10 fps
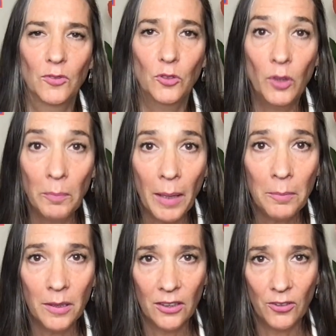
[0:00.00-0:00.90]

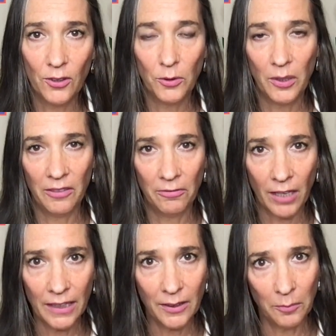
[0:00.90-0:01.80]
Remember to
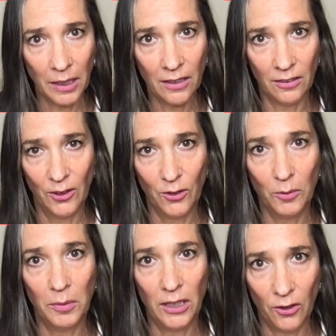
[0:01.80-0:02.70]
invite the bell to
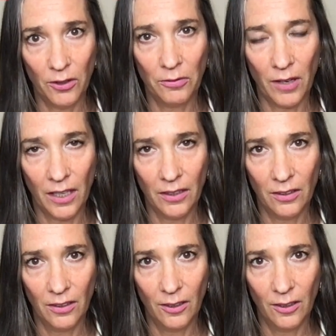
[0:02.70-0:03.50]
be notified